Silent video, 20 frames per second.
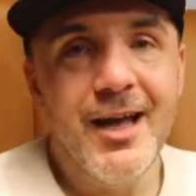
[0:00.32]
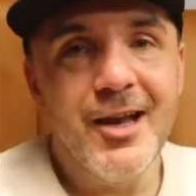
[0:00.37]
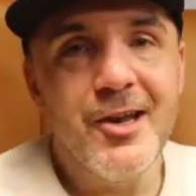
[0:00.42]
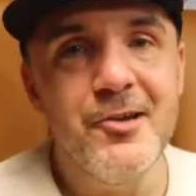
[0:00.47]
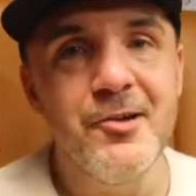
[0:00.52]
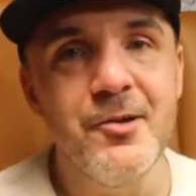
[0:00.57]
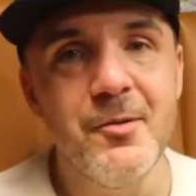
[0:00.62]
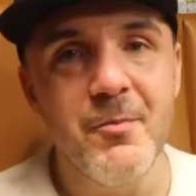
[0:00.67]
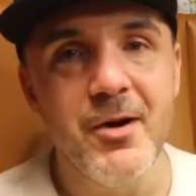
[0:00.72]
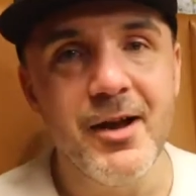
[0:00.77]

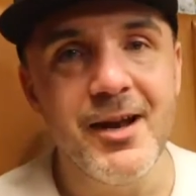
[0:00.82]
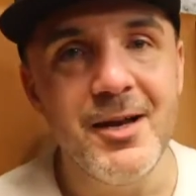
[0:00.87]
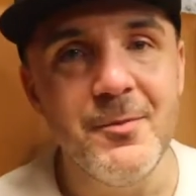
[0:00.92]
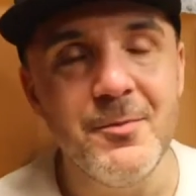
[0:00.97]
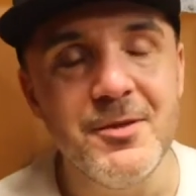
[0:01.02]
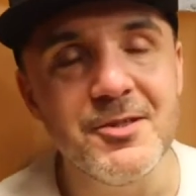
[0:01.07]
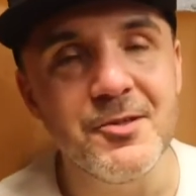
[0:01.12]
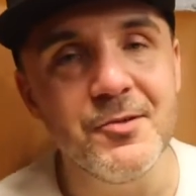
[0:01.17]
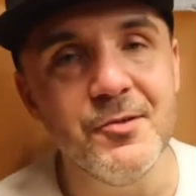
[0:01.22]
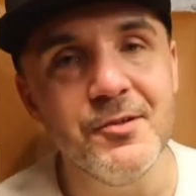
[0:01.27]
Hello, my
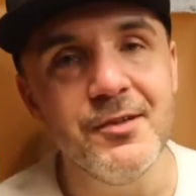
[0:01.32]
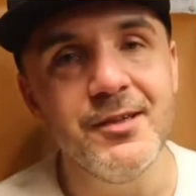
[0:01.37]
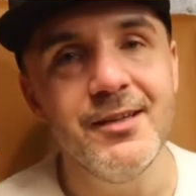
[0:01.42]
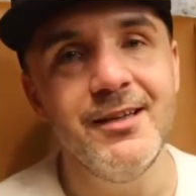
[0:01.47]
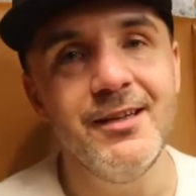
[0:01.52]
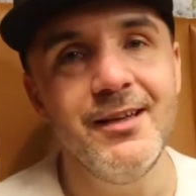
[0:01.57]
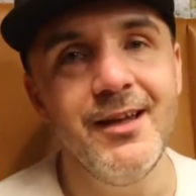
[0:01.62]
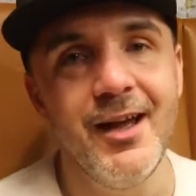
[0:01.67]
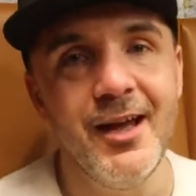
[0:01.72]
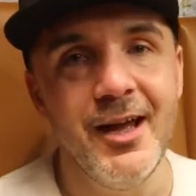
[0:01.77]
name is
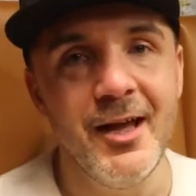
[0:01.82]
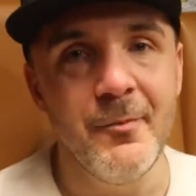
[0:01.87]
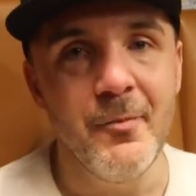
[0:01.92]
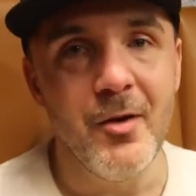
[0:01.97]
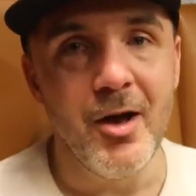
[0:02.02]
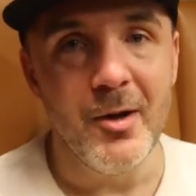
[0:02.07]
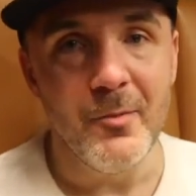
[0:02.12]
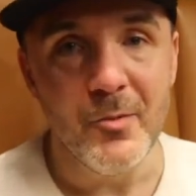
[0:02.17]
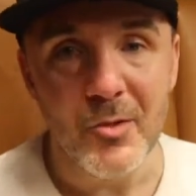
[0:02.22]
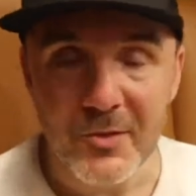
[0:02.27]
Gordon.
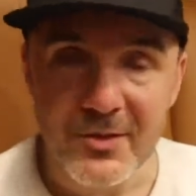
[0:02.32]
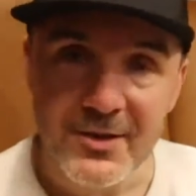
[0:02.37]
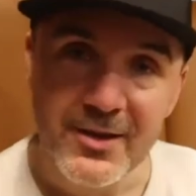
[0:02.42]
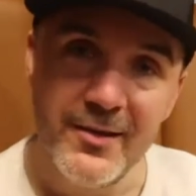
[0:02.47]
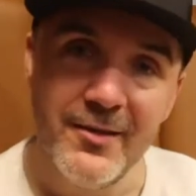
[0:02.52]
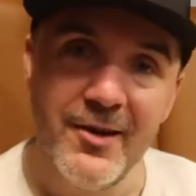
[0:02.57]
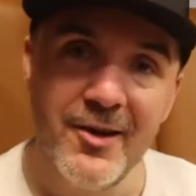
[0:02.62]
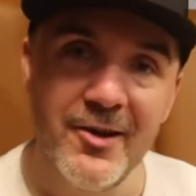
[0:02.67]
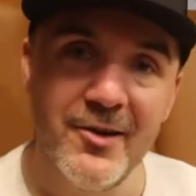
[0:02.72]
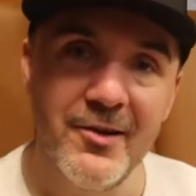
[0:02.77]
I'm
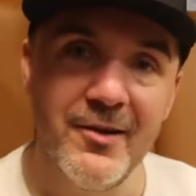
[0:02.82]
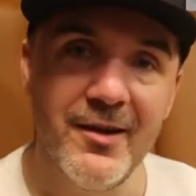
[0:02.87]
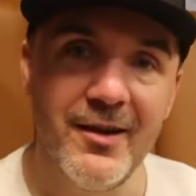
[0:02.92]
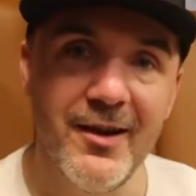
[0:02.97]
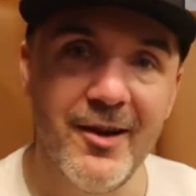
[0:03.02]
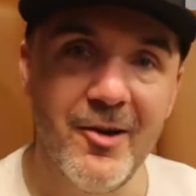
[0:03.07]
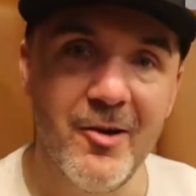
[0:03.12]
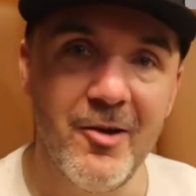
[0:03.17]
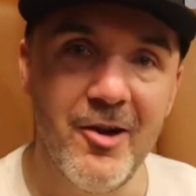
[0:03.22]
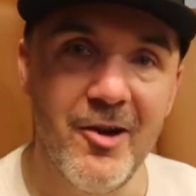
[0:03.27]
also
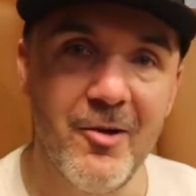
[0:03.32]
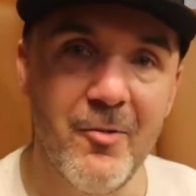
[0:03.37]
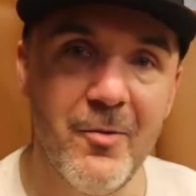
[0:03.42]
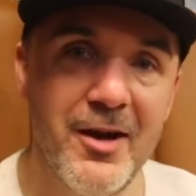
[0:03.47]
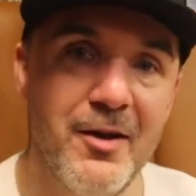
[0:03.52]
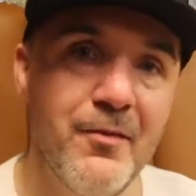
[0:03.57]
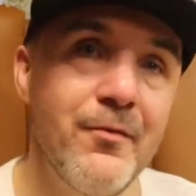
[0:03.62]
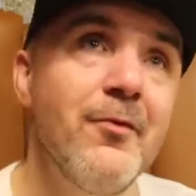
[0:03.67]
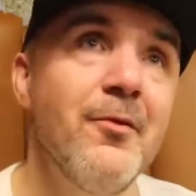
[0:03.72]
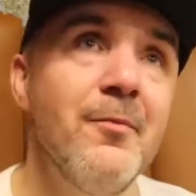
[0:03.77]
known
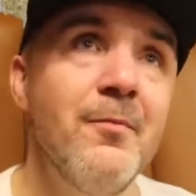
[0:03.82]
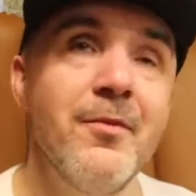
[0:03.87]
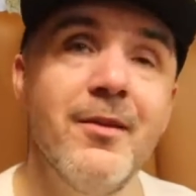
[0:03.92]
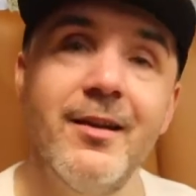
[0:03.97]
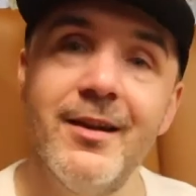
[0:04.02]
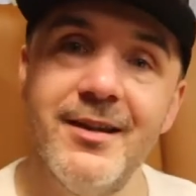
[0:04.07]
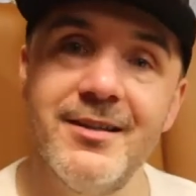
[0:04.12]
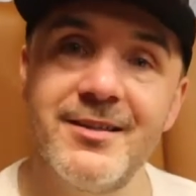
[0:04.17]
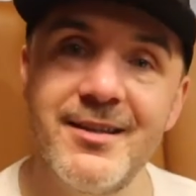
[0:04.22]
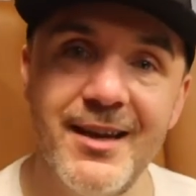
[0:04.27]
away from
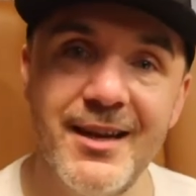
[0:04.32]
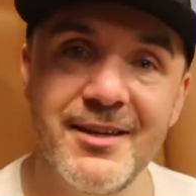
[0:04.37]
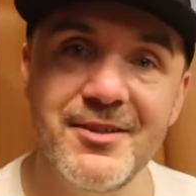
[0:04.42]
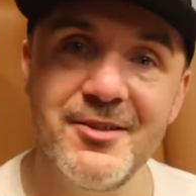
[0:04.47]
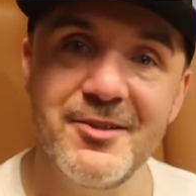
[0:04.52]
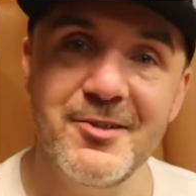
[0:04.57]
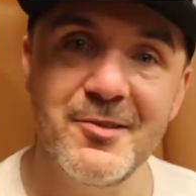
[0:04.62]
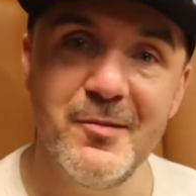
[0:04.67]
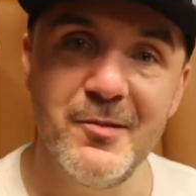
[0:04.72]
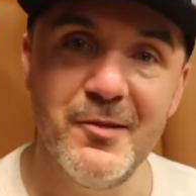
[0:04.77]
the Lisa
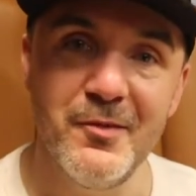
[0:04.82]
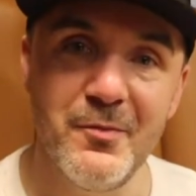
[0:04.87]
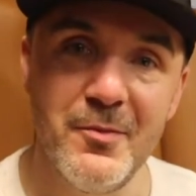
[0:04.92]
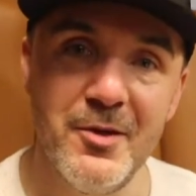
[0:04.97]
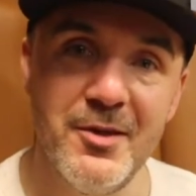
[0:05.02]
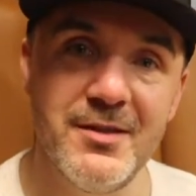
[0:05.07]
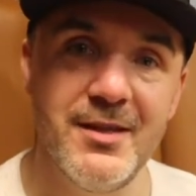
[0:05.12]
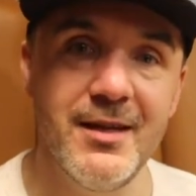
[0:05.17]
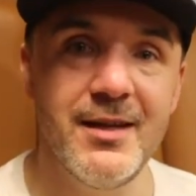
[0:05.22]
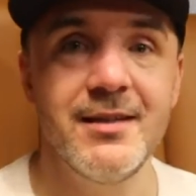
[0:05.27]
Lasher School of
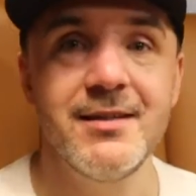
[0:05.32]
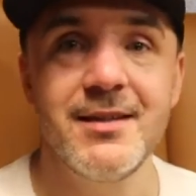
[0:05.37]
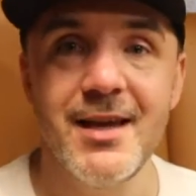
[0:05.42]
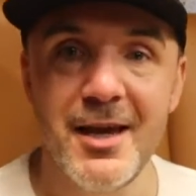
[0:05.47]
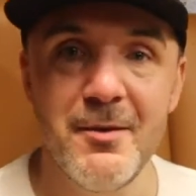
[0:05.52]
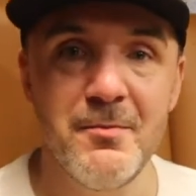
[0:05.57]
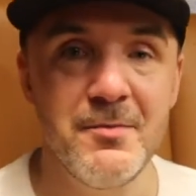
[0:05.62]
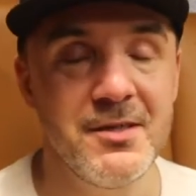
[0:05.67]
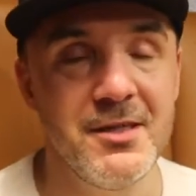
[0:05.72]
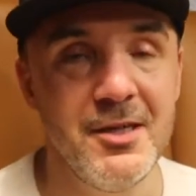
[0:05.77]
Music
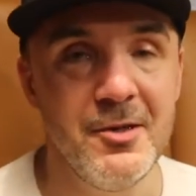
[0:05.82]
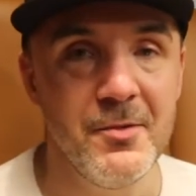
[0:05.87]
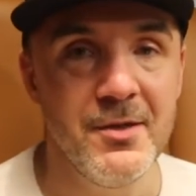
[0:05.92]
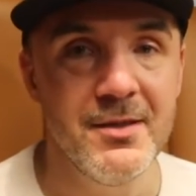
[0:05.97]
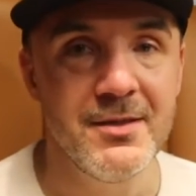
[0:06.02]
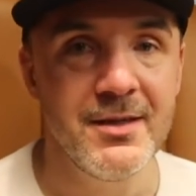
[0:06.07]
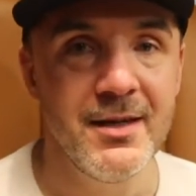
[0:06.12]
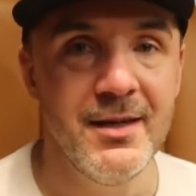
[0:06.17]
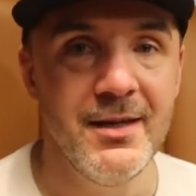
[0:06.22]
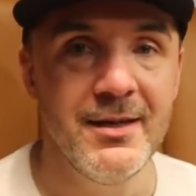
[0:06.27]
as
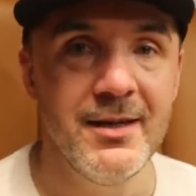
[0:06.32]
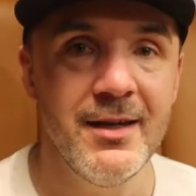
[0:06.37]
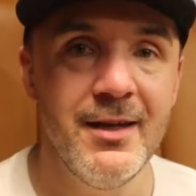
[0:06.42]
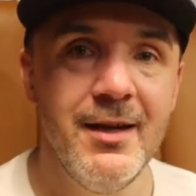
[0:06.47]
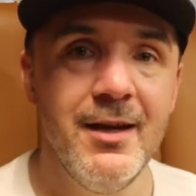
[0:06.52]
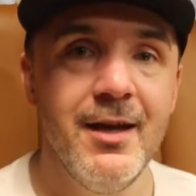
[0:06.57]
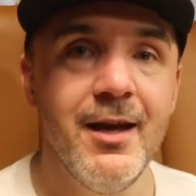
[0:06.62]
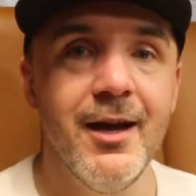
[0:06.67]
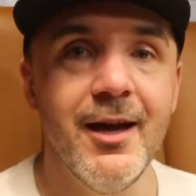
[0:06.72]
MCWhizzkid.